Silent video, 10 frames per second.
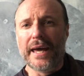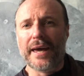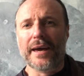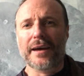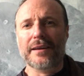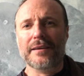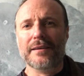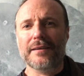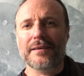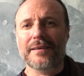and
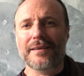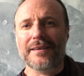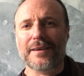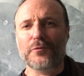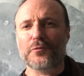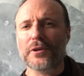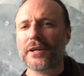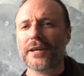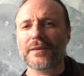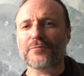he was
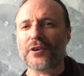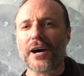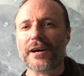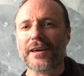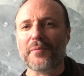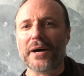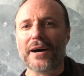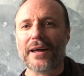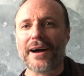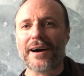really talking
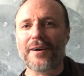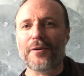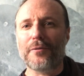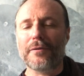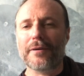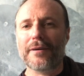about how